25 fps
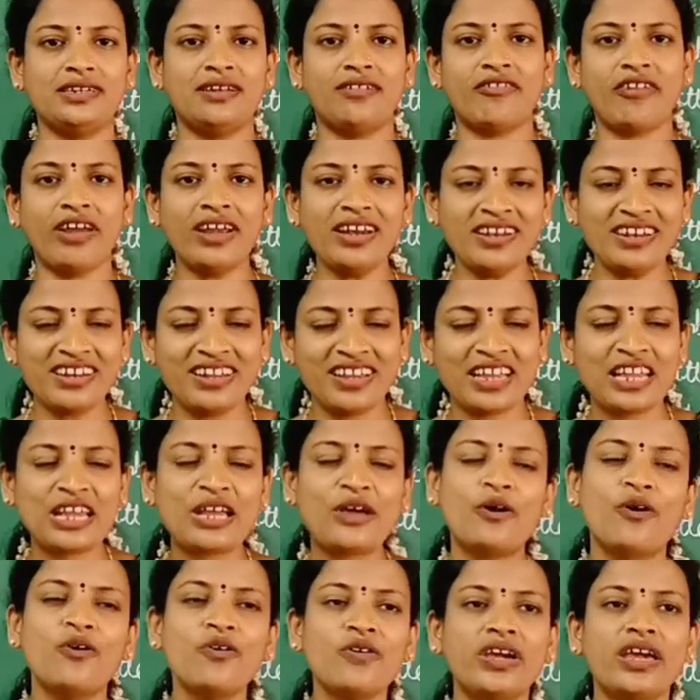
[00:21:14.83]
right?
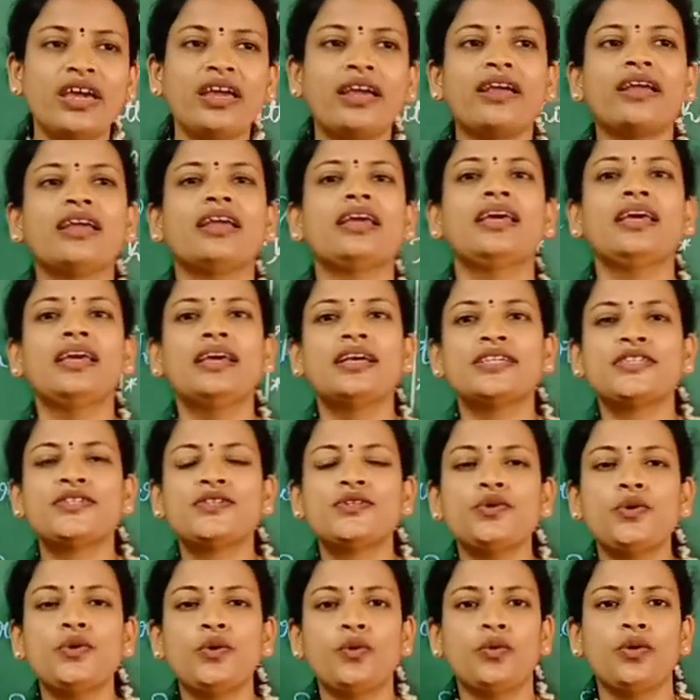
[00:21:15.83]
Okay.
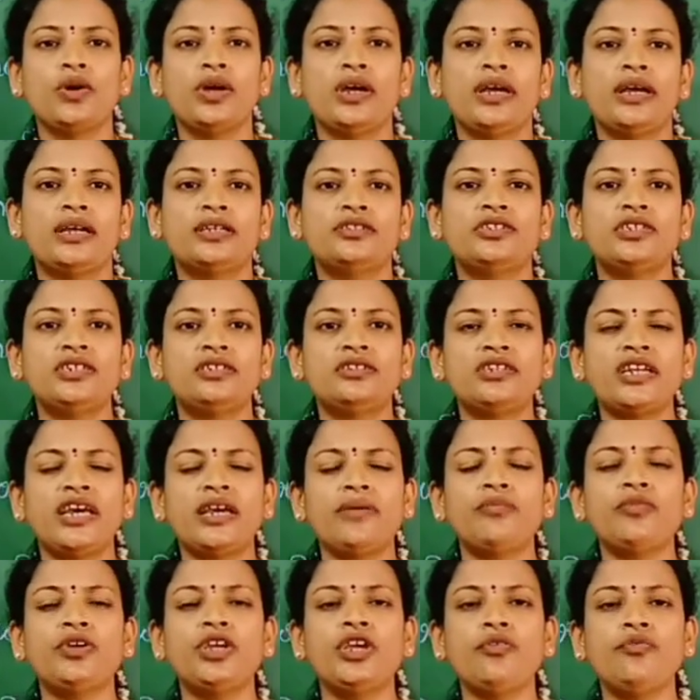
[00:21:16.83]
So, just
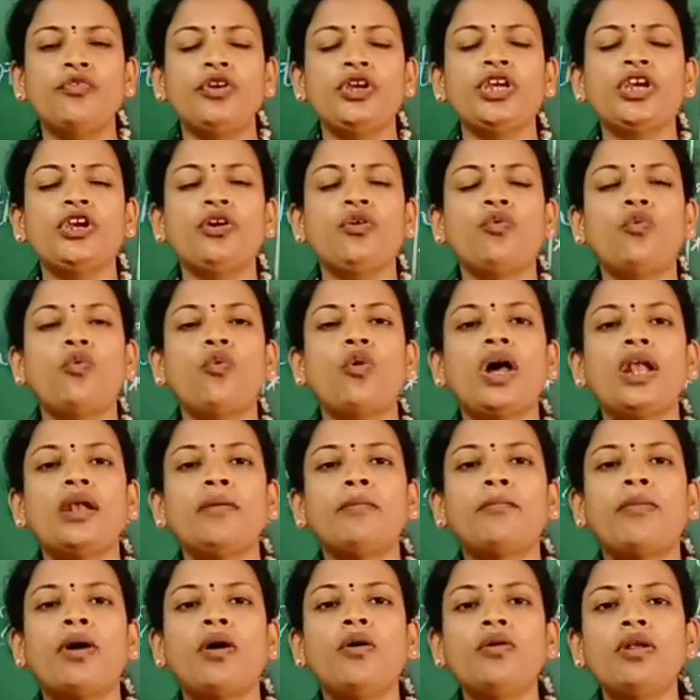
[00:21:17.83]
I am giving you
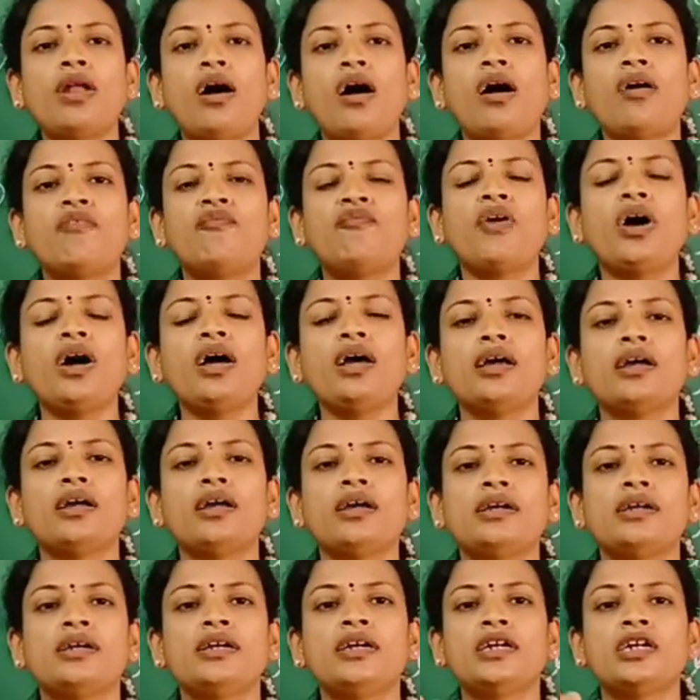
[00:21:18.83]
one bowl of
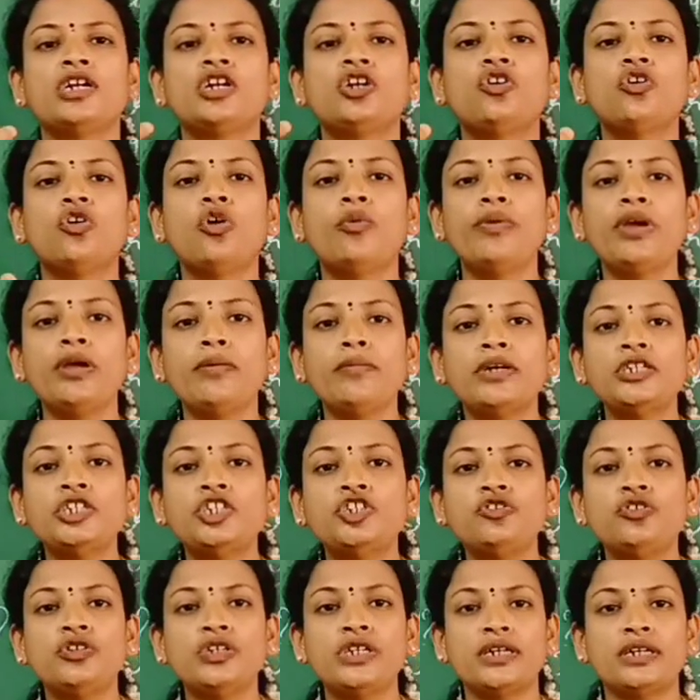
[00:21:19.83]
a gobi
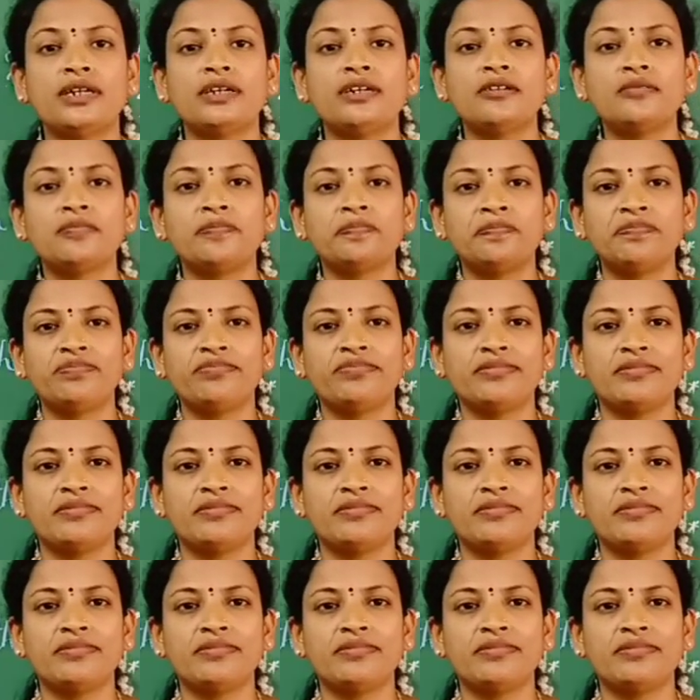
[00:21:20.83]
Manchurian.